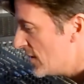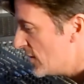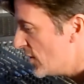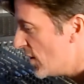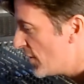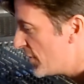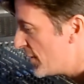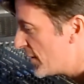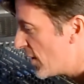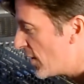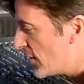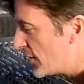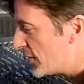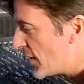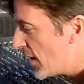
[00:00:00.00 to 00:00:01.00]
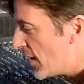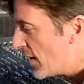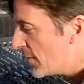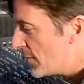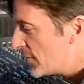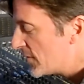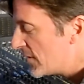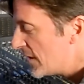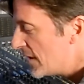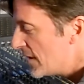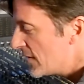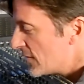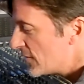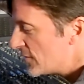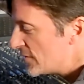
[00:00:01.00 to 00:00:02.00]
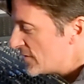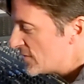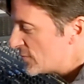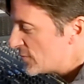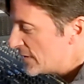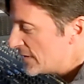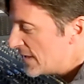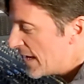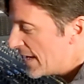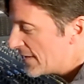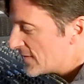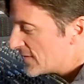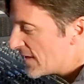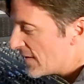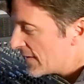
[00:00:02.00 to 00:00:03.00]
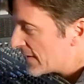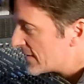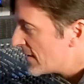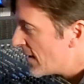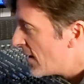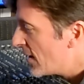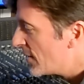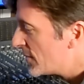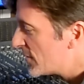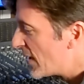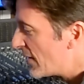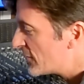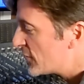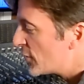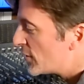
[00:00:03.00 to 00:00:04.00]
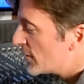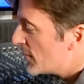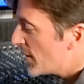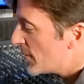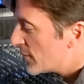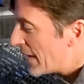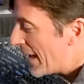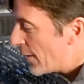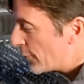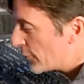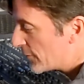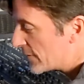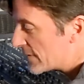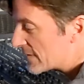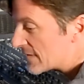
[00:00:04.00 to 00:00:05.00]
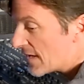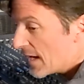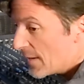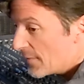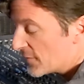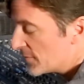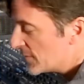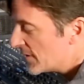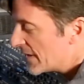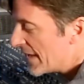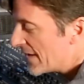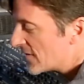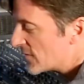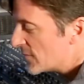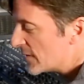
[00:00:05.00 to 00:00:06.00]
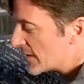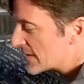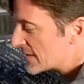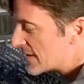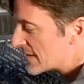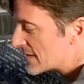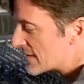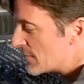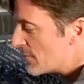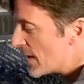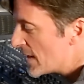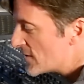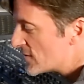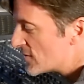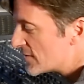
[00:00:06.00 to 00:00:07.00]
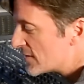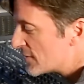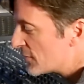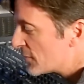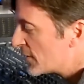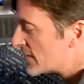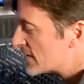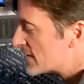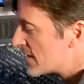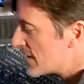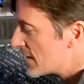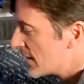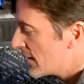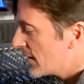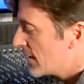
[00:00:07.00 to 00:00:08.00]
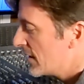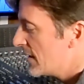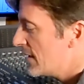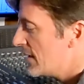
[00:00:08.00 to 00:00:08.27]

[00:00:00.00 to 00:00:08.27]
Nothing on the toms. They're just really nice sounding toms. I've turned them up louder this time from the last mix. That's the major difference there.